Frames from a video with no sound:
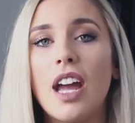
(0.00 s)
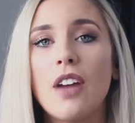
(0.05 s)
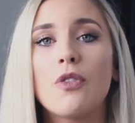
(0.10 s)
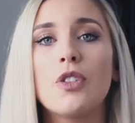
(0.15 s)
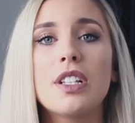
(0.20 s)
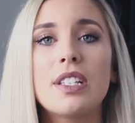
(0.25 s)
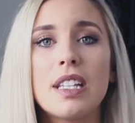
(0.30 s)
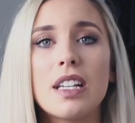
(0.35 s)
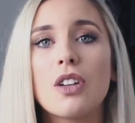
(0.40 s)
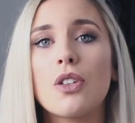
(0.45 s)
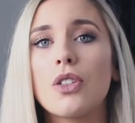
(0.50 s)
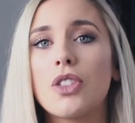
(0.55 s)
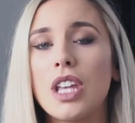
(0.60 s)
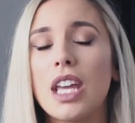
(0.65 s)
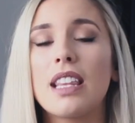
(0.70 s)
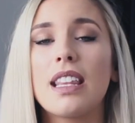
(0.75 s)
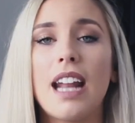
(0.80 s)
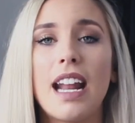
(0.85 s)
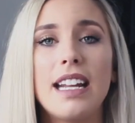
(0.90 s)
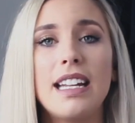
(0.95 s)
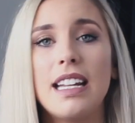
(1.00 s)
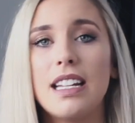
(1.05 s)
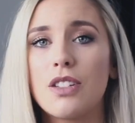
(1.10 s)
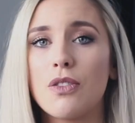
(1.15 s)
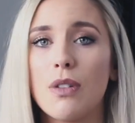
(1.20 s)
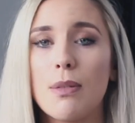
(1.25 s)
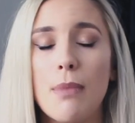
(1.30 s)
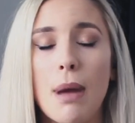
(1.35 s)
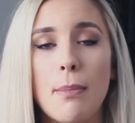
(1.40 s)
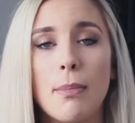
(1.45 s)
every single thing that I need
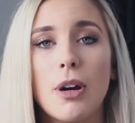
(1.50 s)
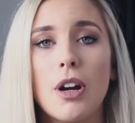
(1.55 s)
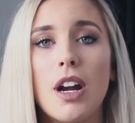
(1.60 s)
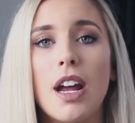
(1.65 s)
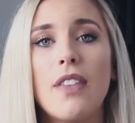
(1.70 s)
to remember.